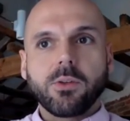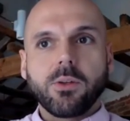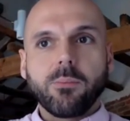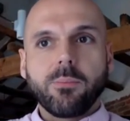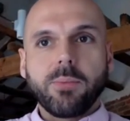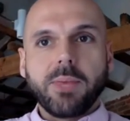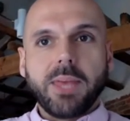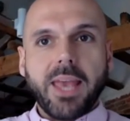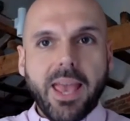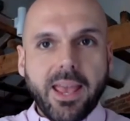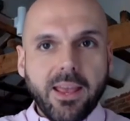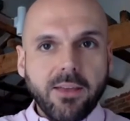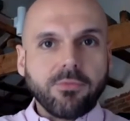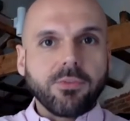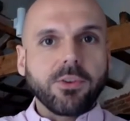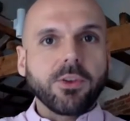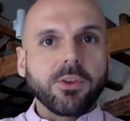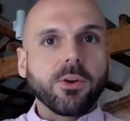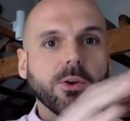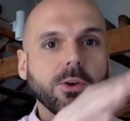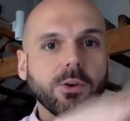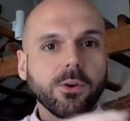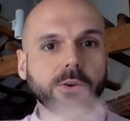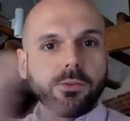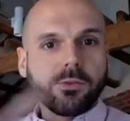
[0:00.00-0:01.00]

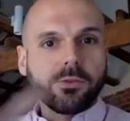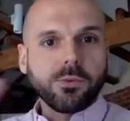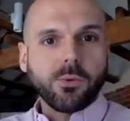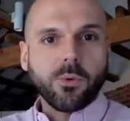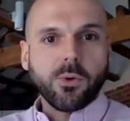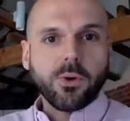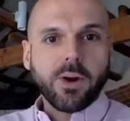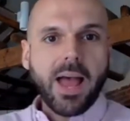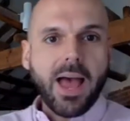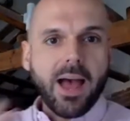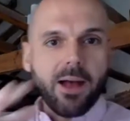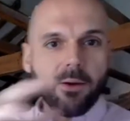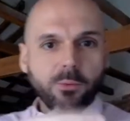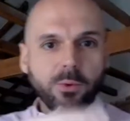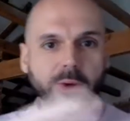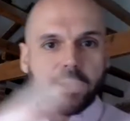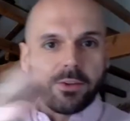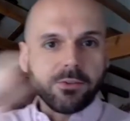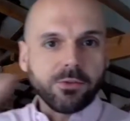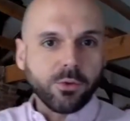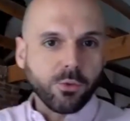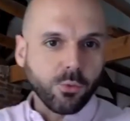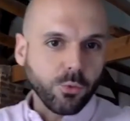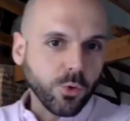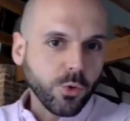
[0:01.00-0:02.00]
behaviors or
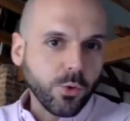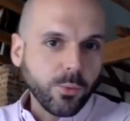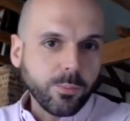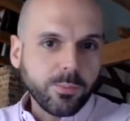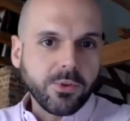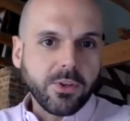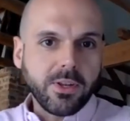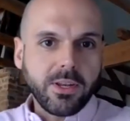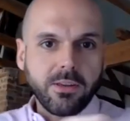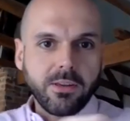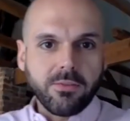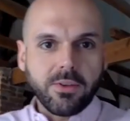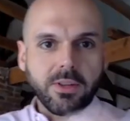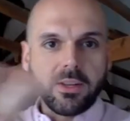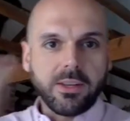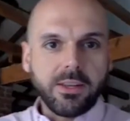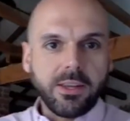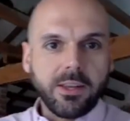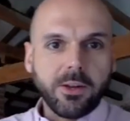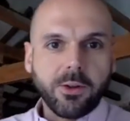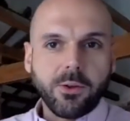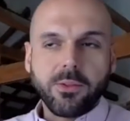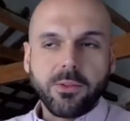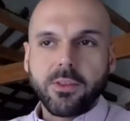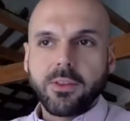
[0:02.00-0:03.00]
at-risk groups, and even
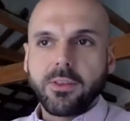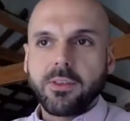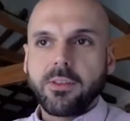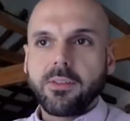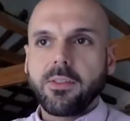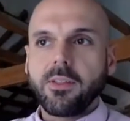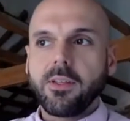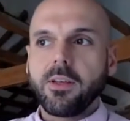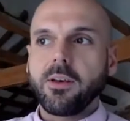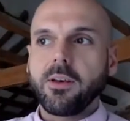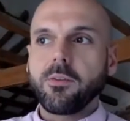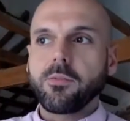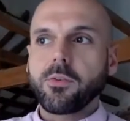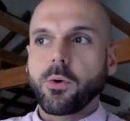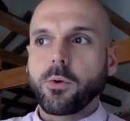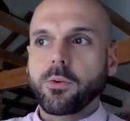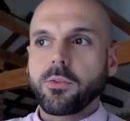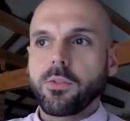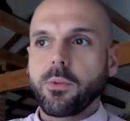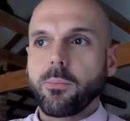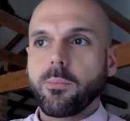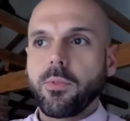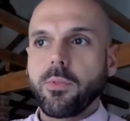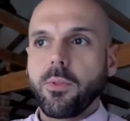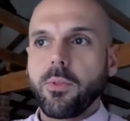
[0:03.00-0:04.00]
of course
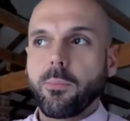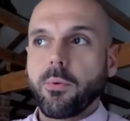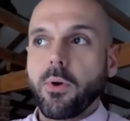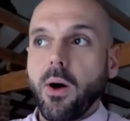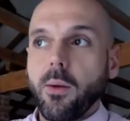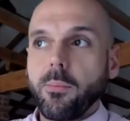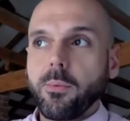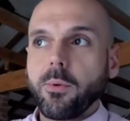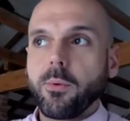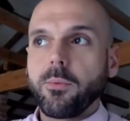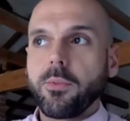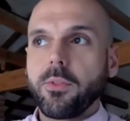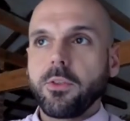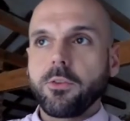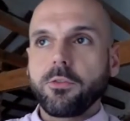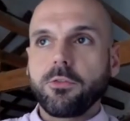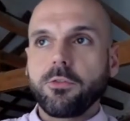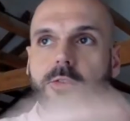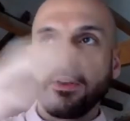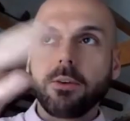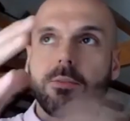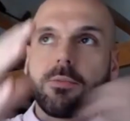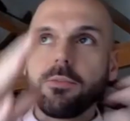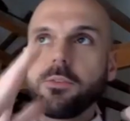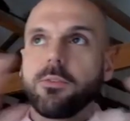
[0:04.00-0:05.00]
the problem, the
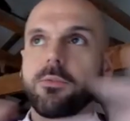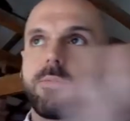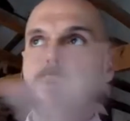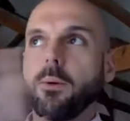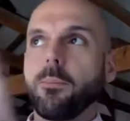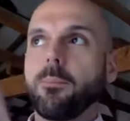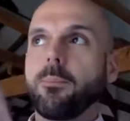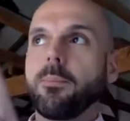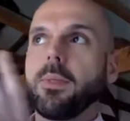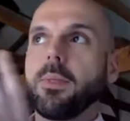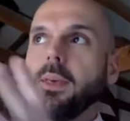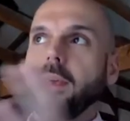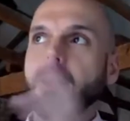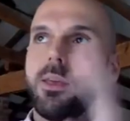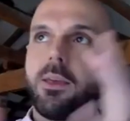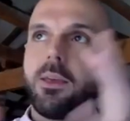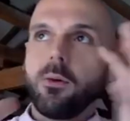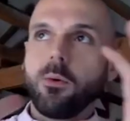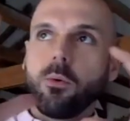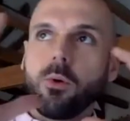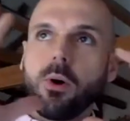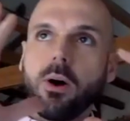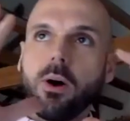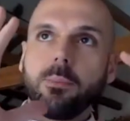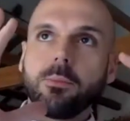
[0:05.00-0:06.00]
shift from
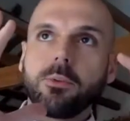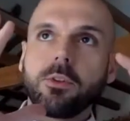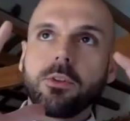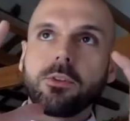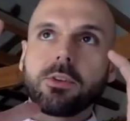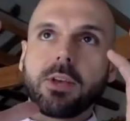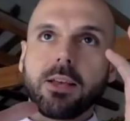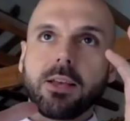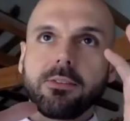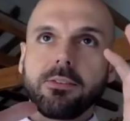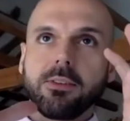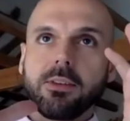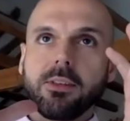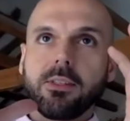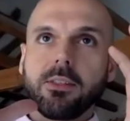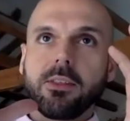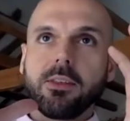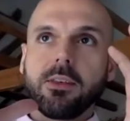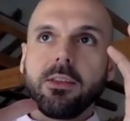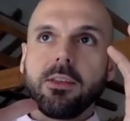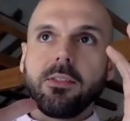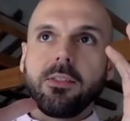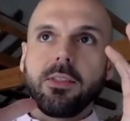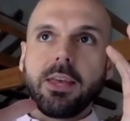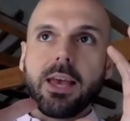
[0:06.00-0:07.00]
discussing
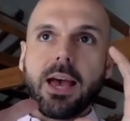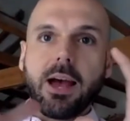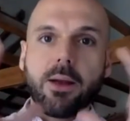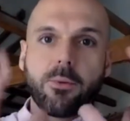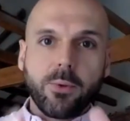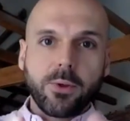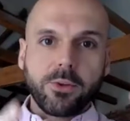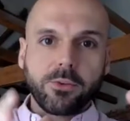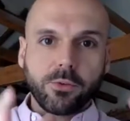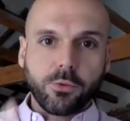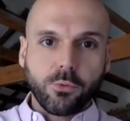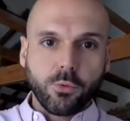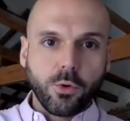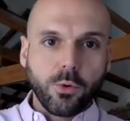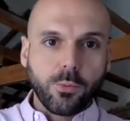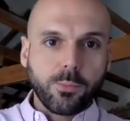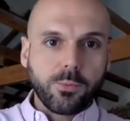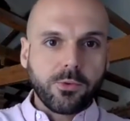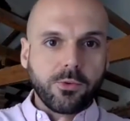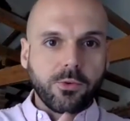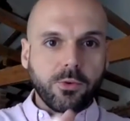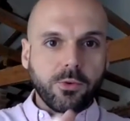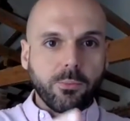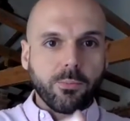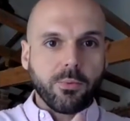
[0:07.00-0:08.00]
the at-risk
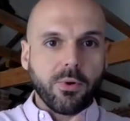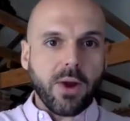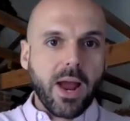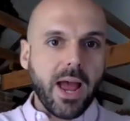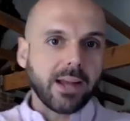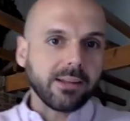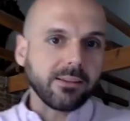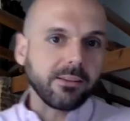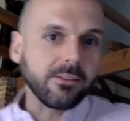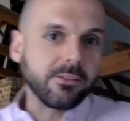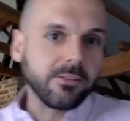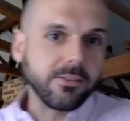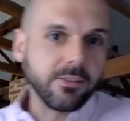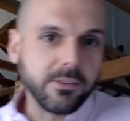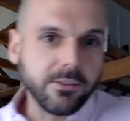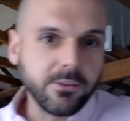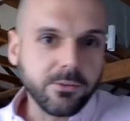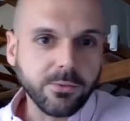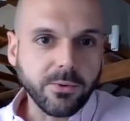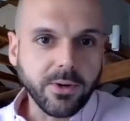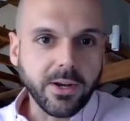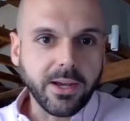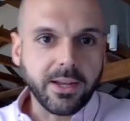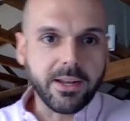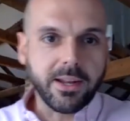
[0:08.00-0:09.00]
groups to
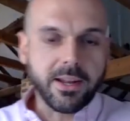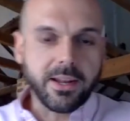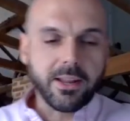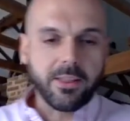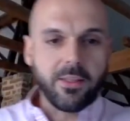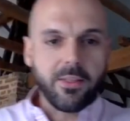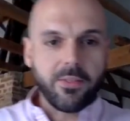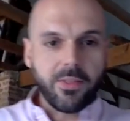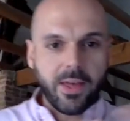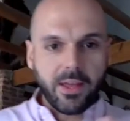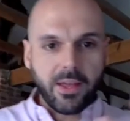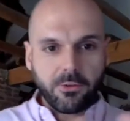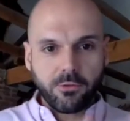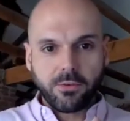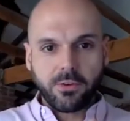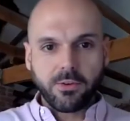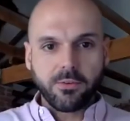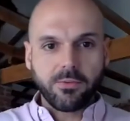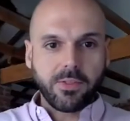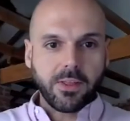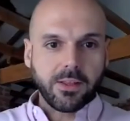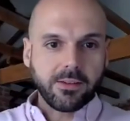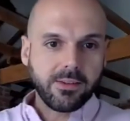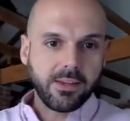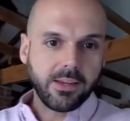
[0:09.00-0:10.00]
practices, right? And that
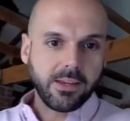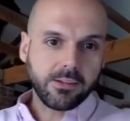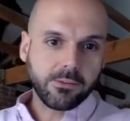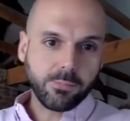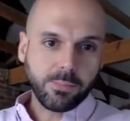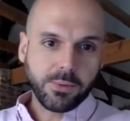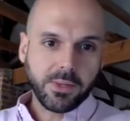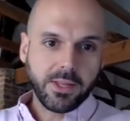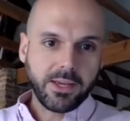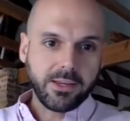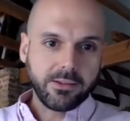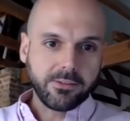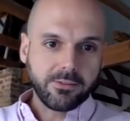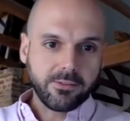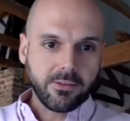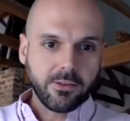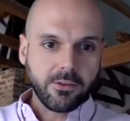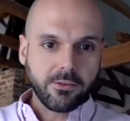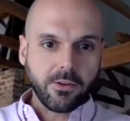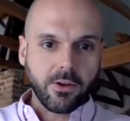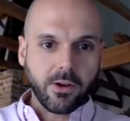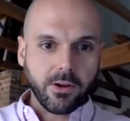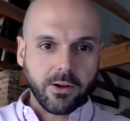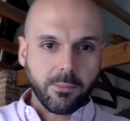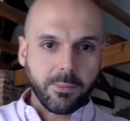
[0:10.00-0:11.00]
shift that takes place to
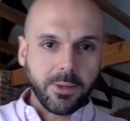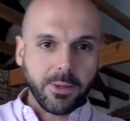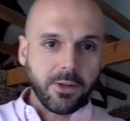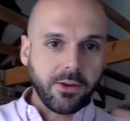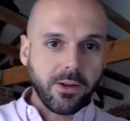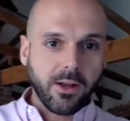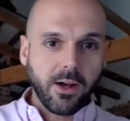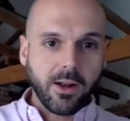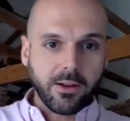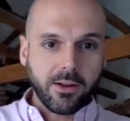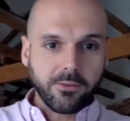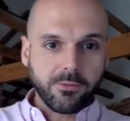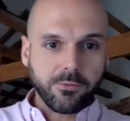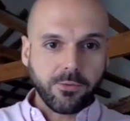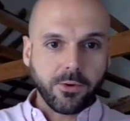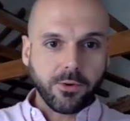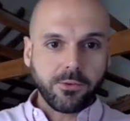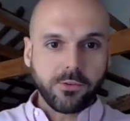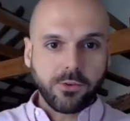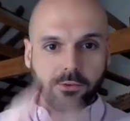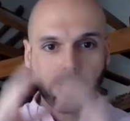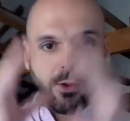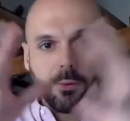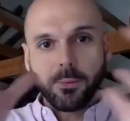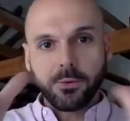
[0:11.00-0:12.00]
talk about not, for
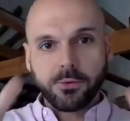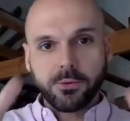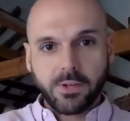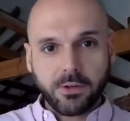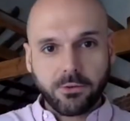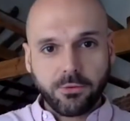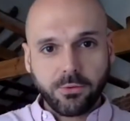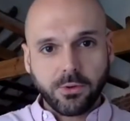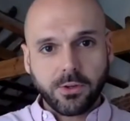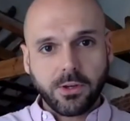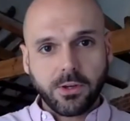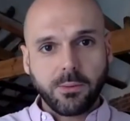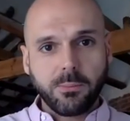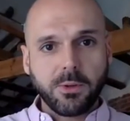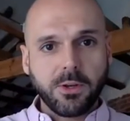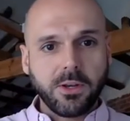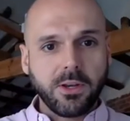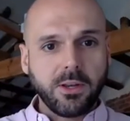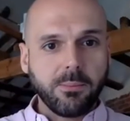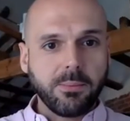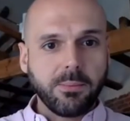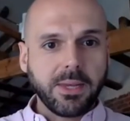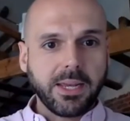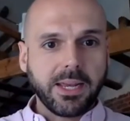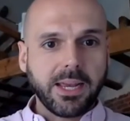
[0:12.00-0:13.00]
instance, homosexual
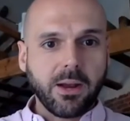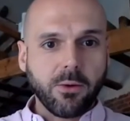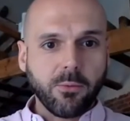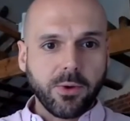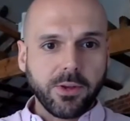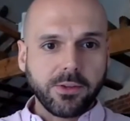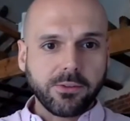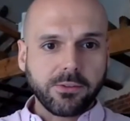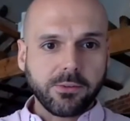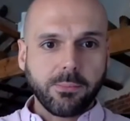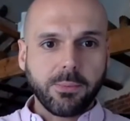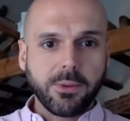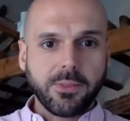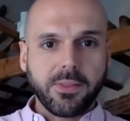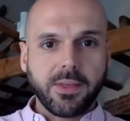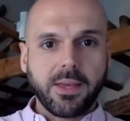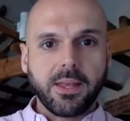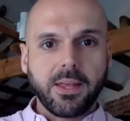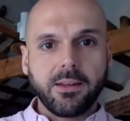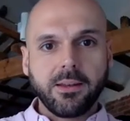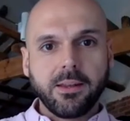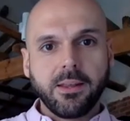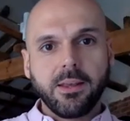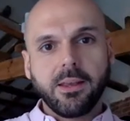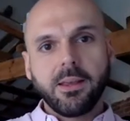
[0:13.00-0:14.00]
community being at risk, but
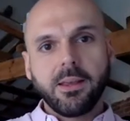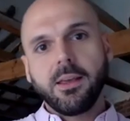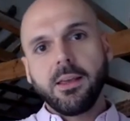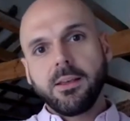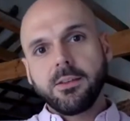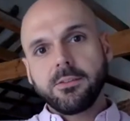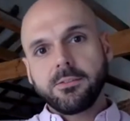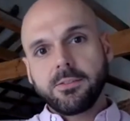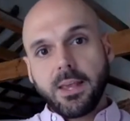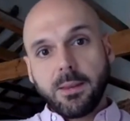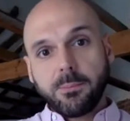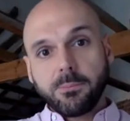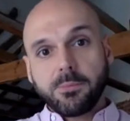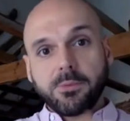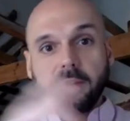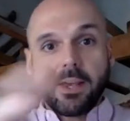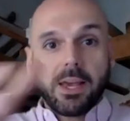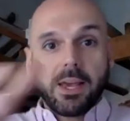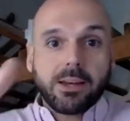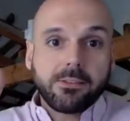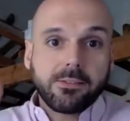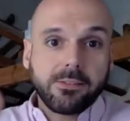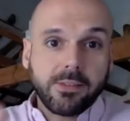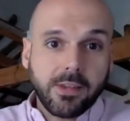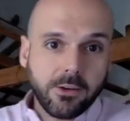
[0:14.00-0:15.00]
then
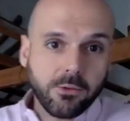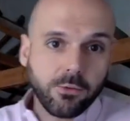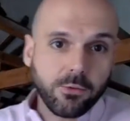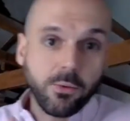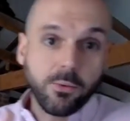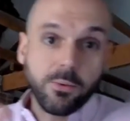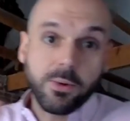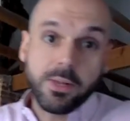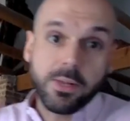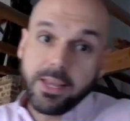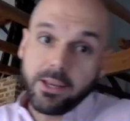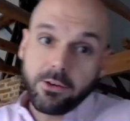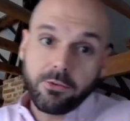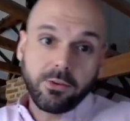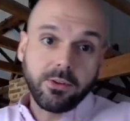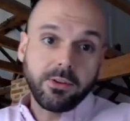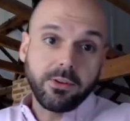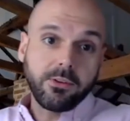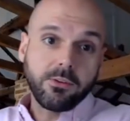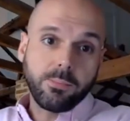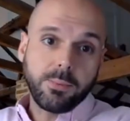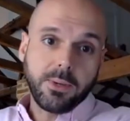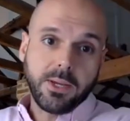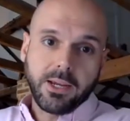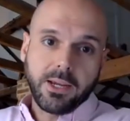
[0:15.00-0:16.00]
same-sex sexual
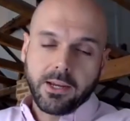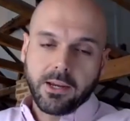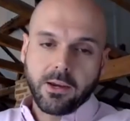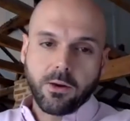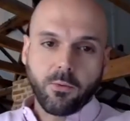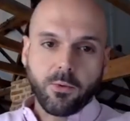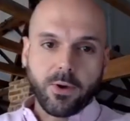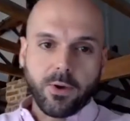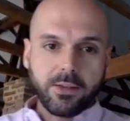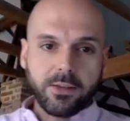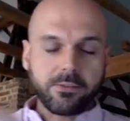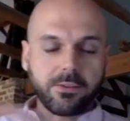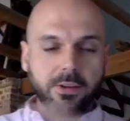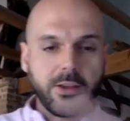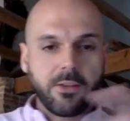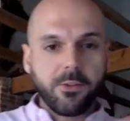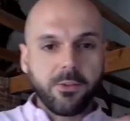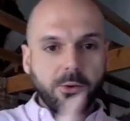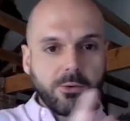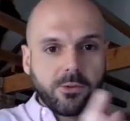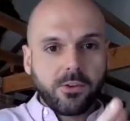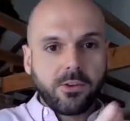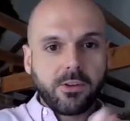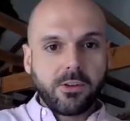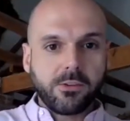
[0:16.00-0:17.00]
relations being at risk, and
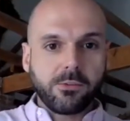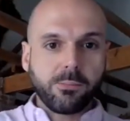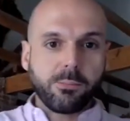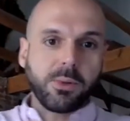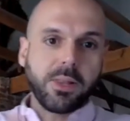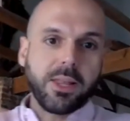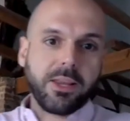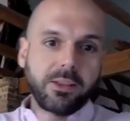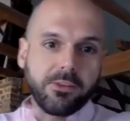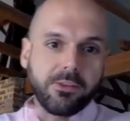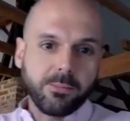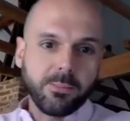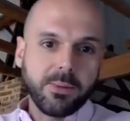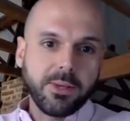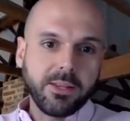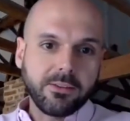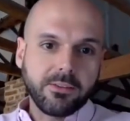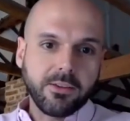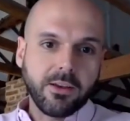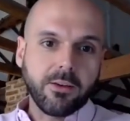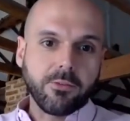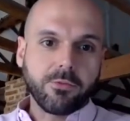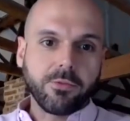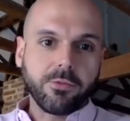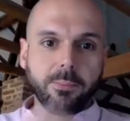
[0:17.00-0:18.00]
there's a displacement
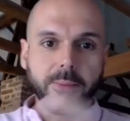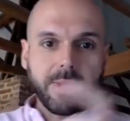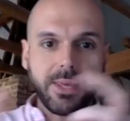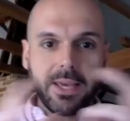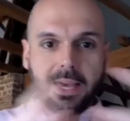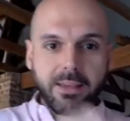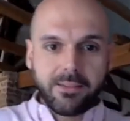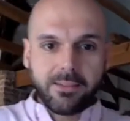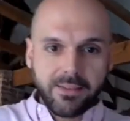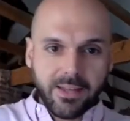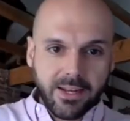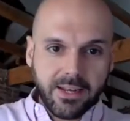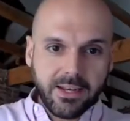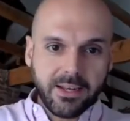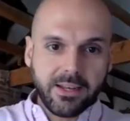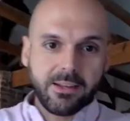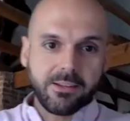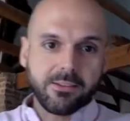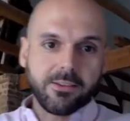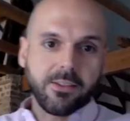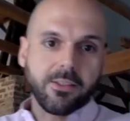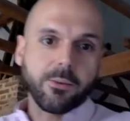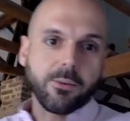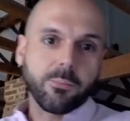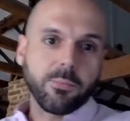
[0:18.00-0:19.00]
from the identity
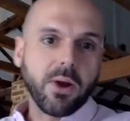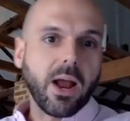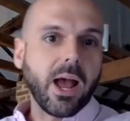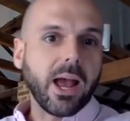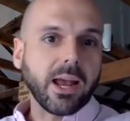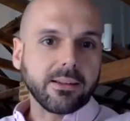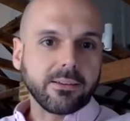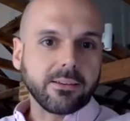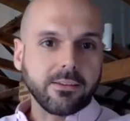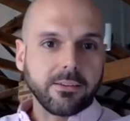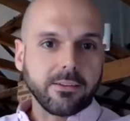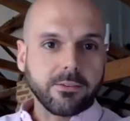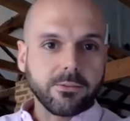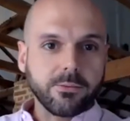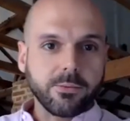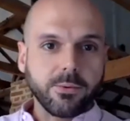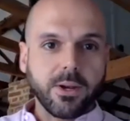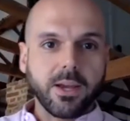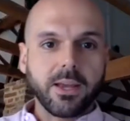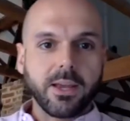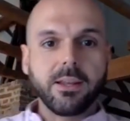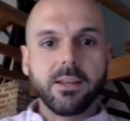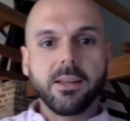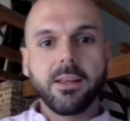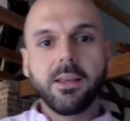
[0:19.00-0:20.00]
to the practice,
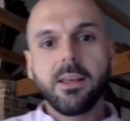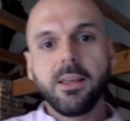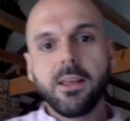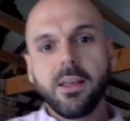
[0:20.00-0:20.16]
right?